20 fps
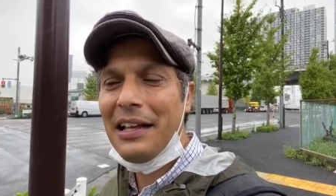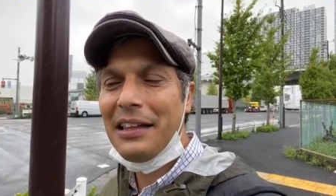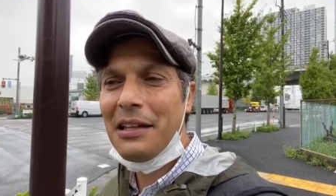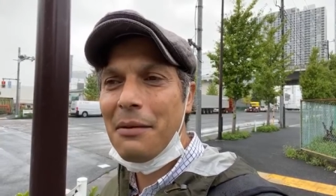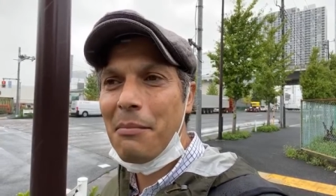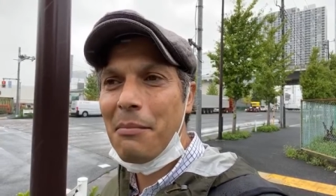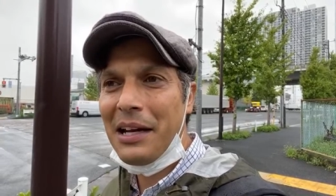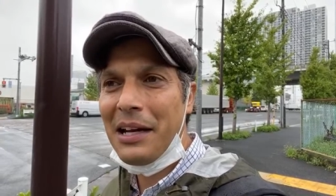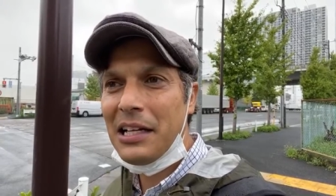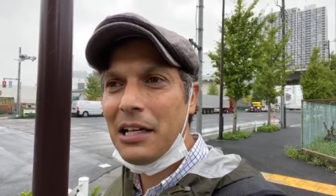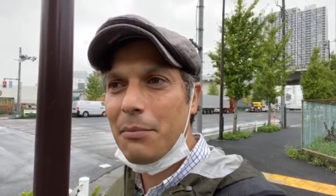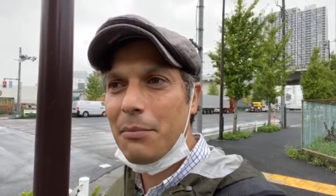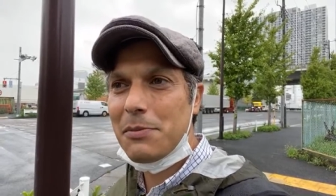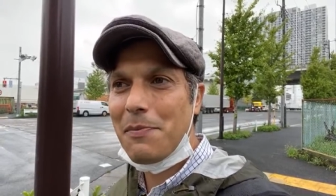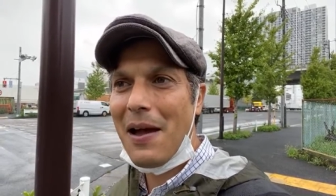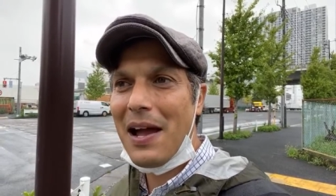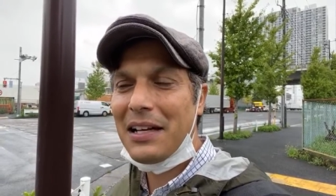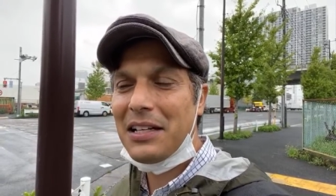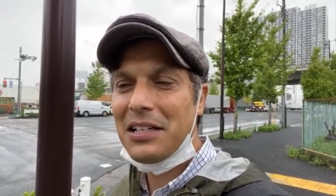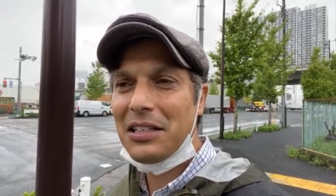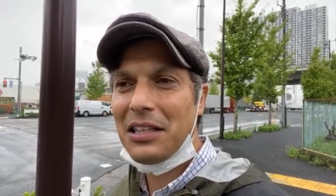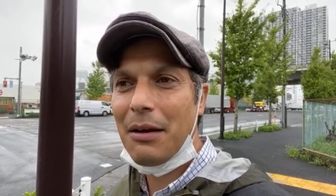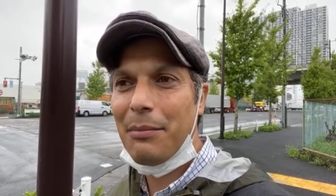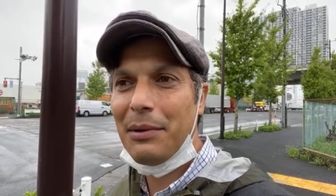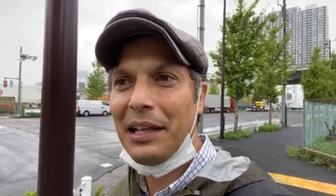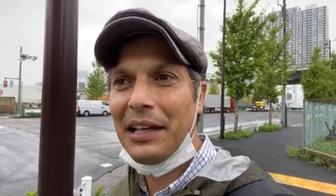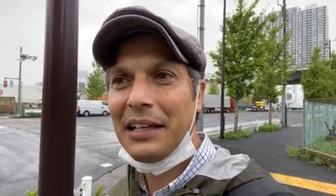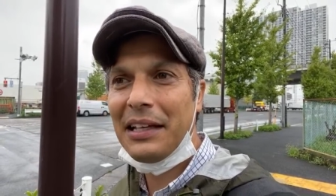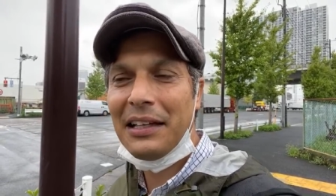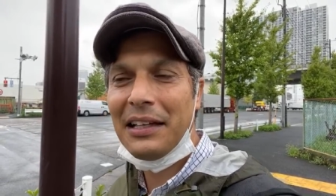and the money comes back to them,
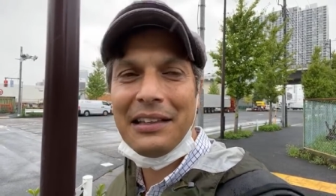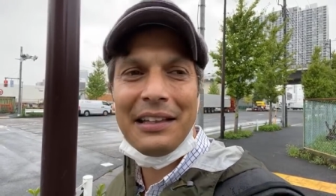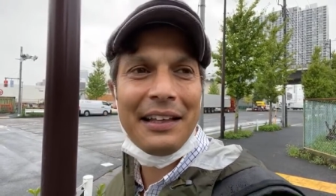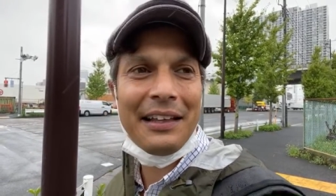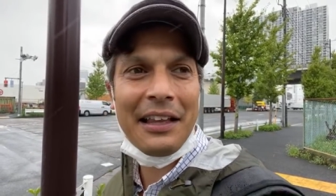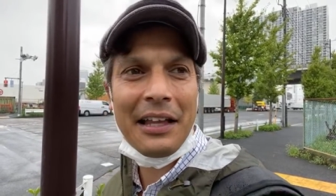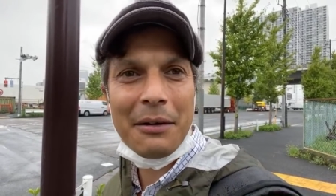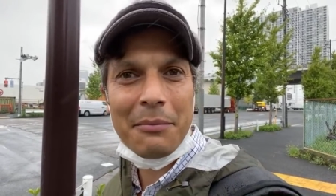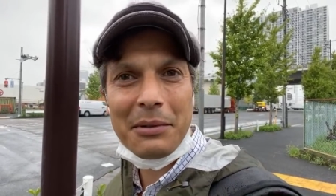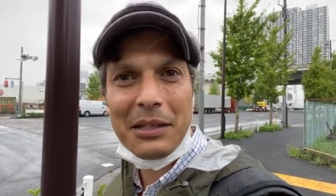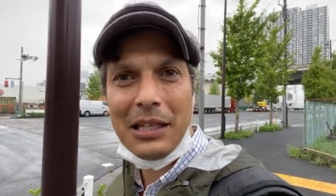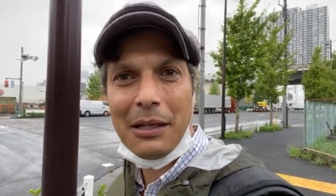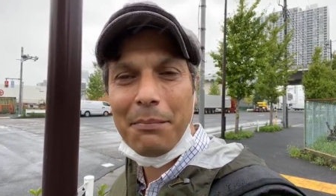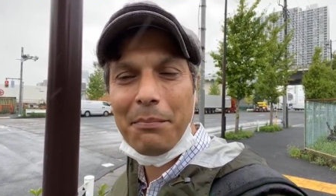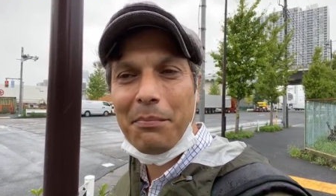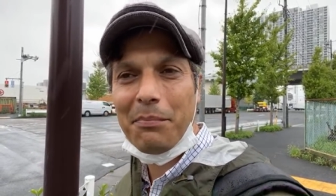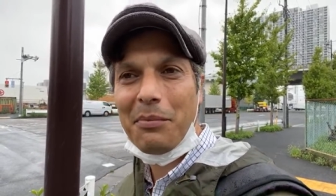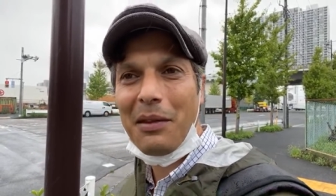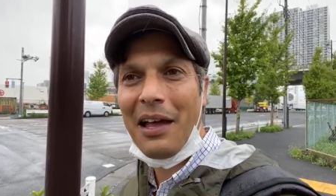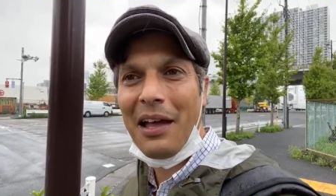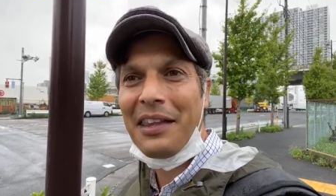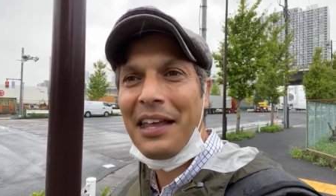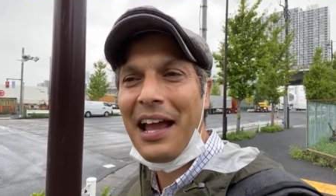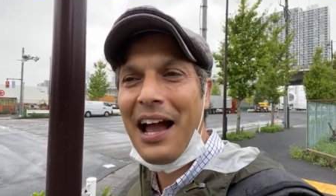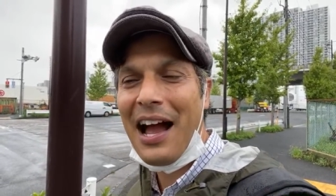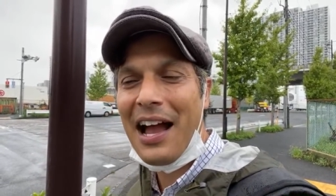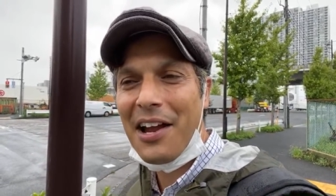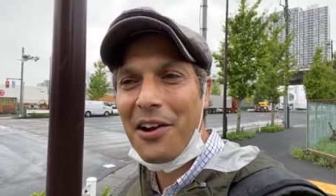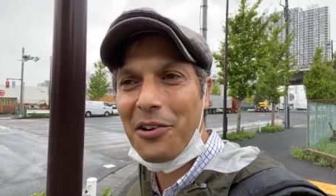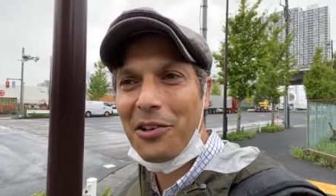and they let them keep. They
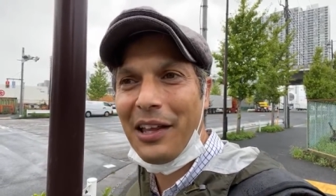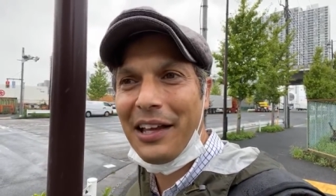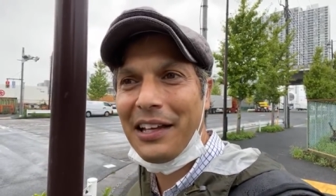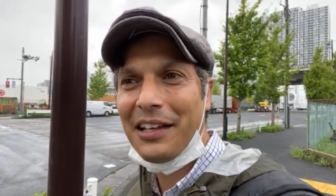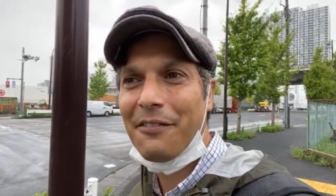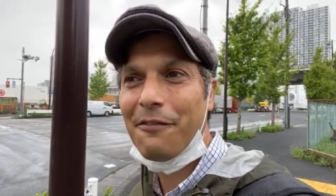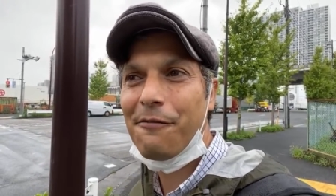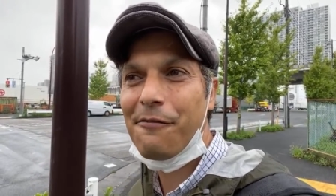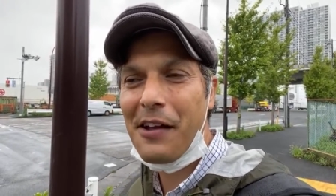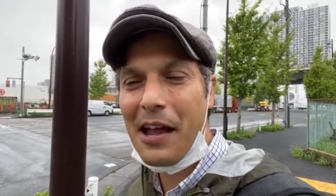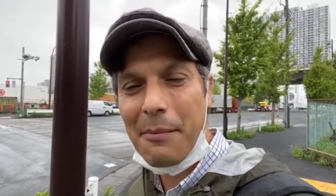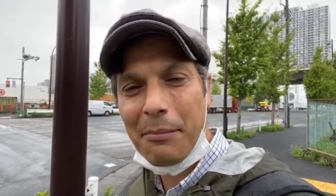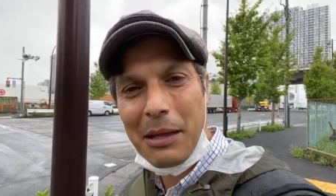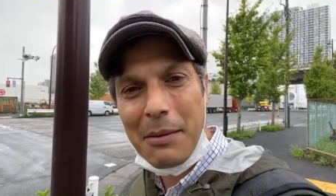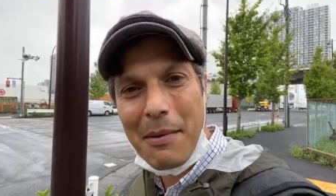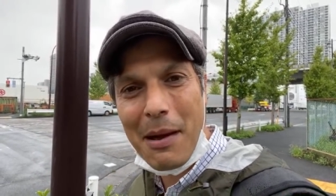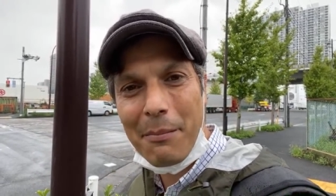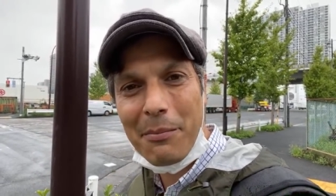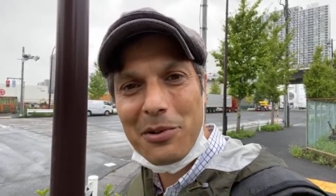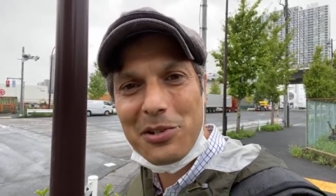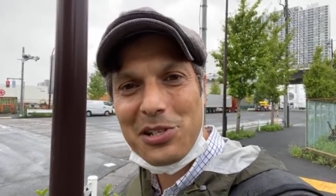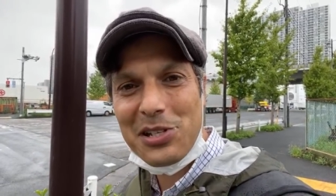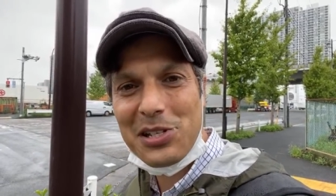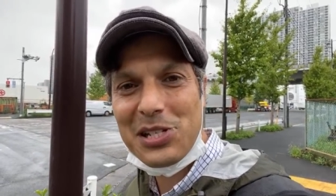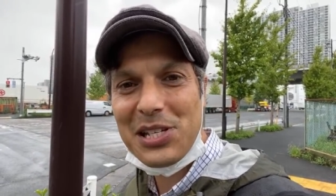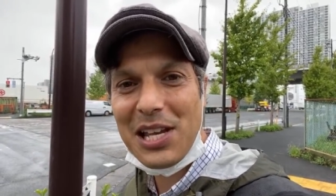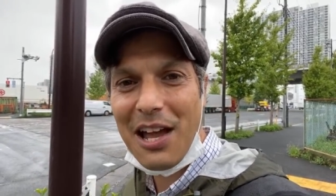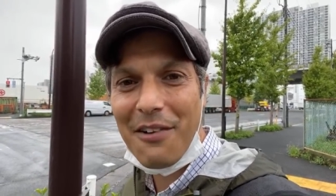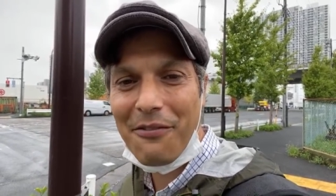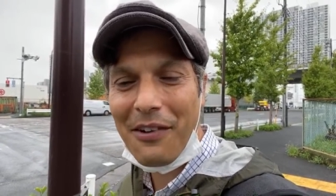hire like family members and
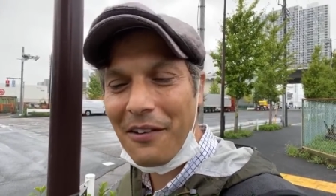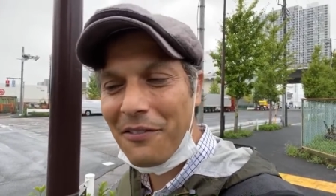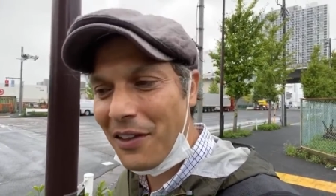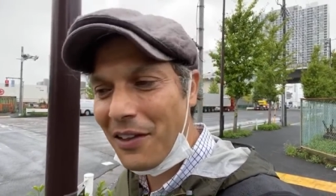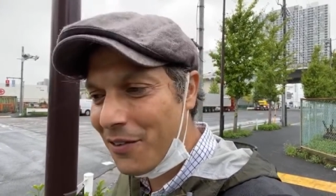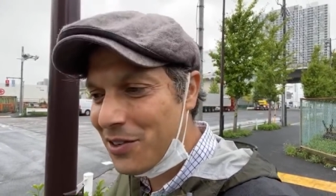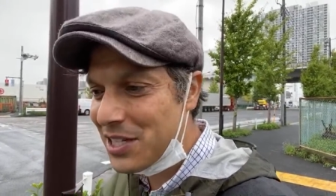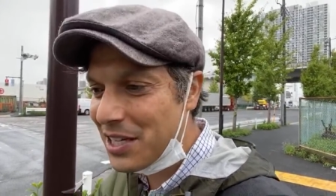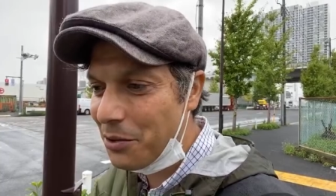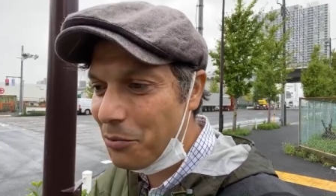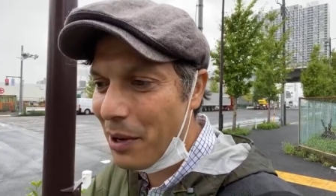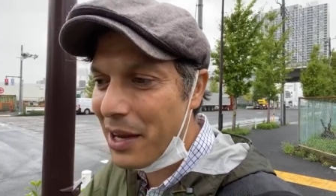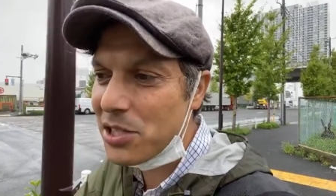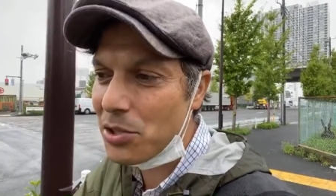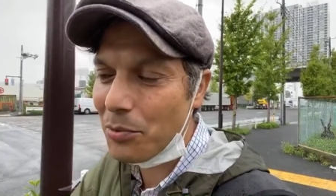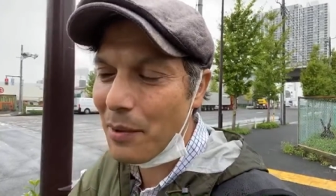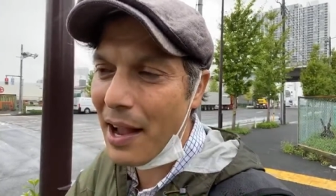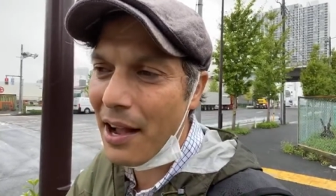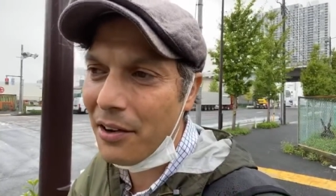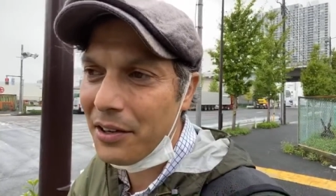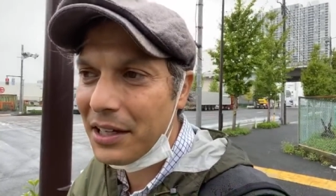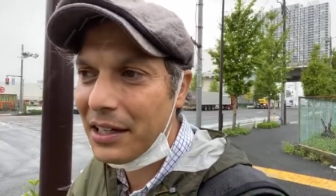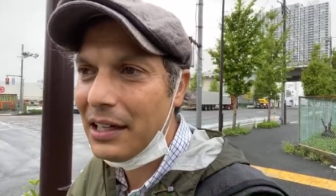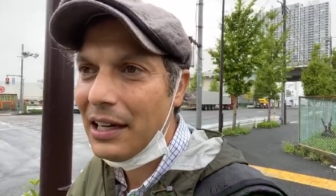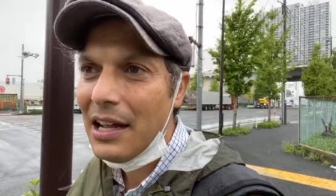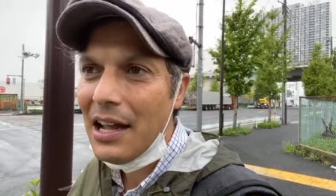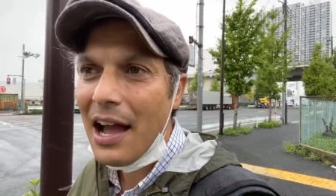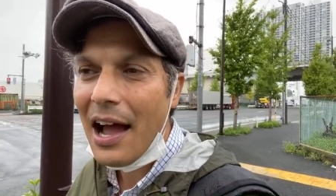stuff. I've seen ways around it.